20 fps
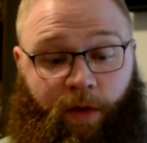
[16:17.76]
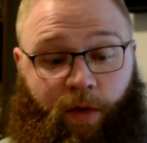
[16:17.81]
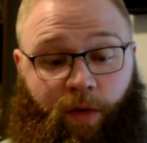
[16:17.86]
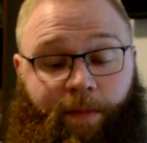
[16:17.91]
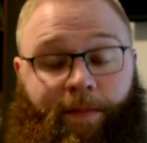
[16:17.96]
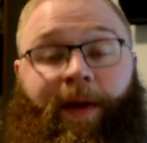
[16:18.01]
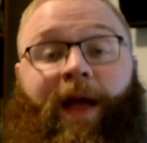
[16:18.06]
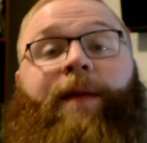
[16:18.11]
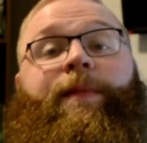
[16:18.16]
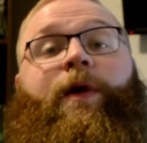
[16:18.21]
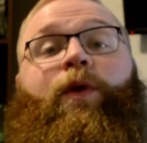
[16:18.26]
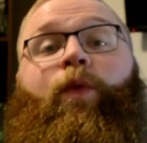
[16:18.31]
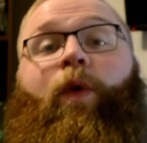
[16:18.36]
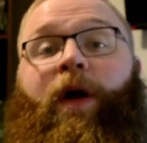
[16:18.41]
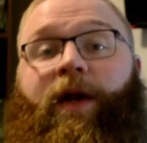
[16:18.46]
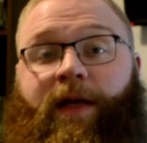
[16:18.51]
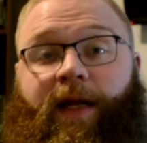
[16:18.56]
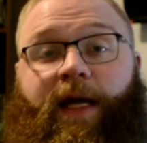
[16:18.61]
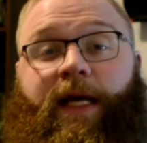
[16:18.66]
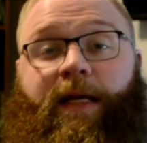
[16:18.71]
Maybe
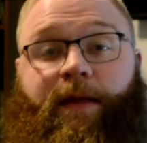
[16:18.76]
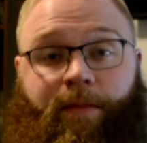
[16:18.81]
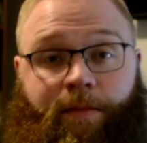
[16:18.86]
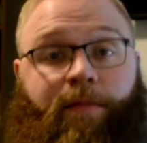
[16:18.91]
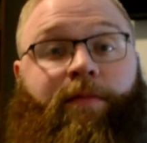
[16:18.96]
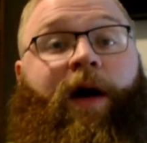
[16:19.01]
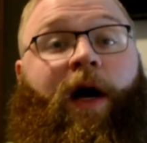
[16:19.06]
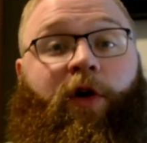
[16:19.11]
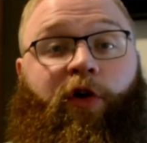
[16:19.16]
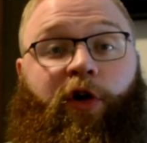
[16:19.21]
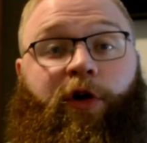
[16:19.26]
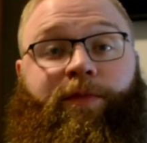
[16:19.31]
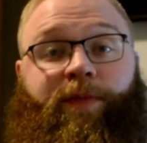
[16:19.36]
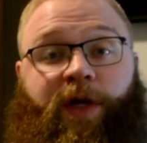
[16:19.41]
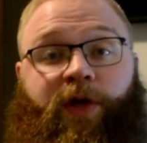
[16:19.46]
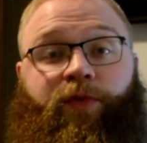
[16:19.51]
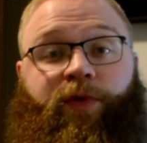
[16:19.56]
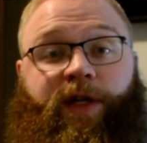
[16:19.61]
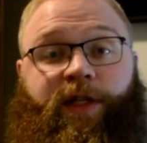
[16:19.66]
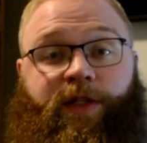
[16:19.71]
one day my arm
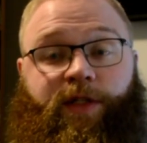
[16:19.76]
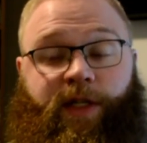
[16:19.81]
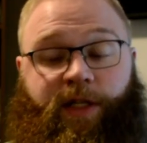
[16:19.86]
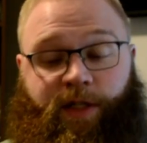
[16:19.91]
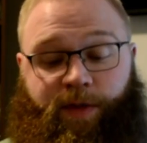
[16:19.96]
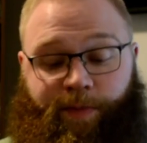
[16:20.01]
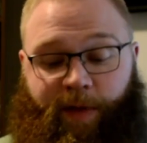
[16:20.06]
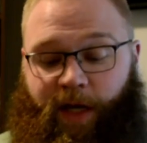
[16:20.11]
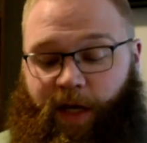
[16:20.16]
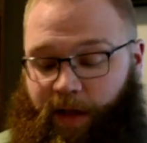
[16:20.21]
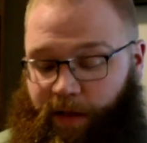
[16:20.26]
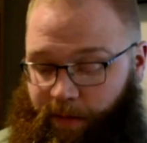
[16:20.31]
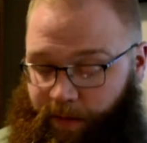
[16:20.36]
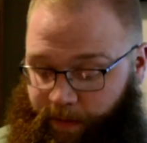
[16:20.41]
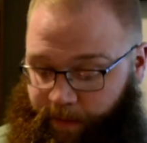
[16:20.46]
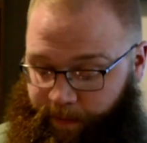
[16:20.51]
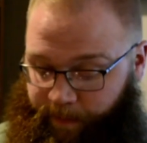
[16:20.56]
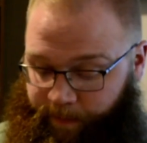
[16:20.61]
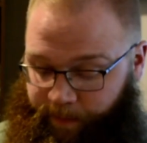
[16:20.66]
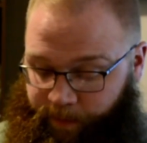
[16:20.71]
can reach this speed.
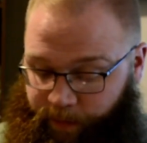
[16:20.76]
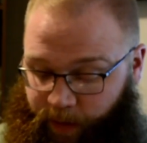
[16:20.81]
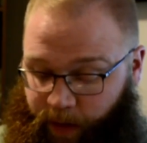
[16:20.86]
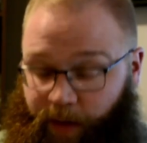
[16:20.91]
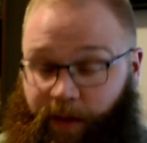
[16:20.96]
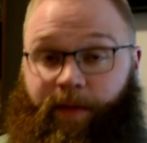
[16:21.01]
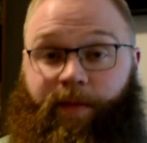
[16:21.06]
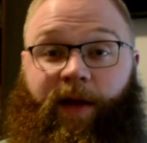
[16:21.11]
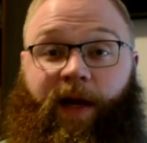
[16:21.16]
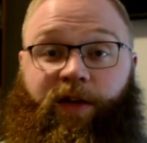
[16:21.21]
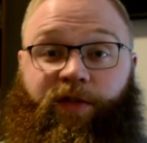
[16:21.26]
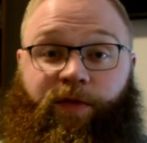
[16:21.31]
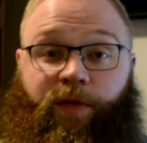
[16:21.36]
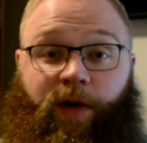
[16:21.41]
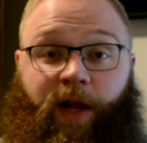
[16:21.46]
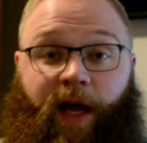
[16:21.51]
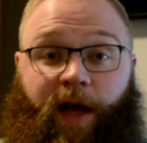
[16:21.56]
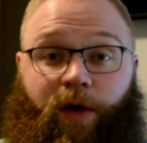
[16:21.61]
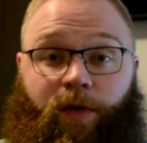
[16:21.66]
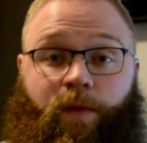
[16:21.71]
As for
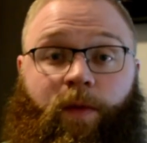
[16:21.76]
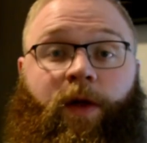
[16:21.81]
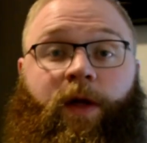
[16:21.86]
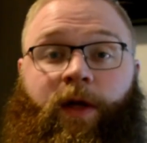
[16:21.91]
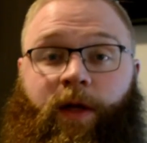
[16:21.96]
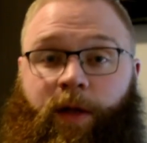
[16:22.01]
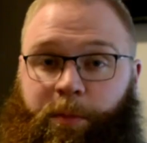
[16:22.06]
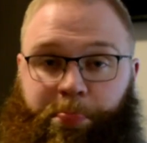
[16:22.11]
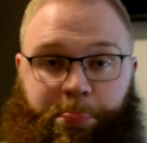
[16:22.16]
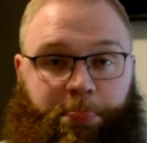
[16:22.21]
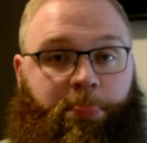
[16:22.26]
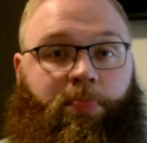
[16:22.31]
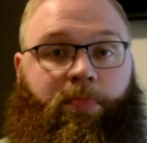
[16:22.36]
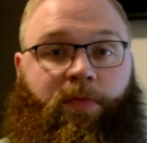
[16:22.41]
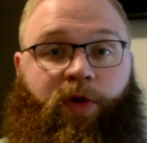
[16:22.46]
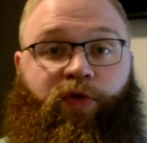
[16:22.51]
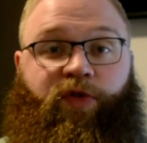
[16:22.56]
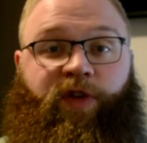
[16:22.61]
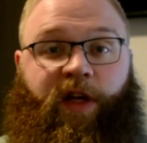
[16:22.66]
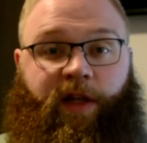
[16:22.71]
now,
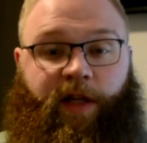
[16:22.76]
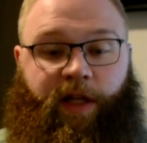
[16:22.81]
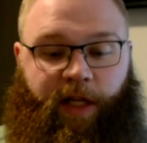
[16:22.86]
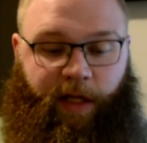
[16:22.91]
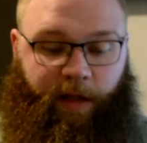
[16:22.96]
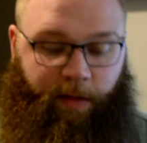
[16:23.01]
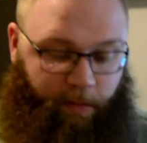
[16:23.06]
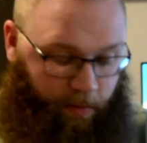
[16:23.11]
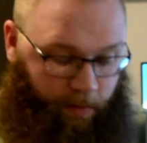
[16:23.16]
utility.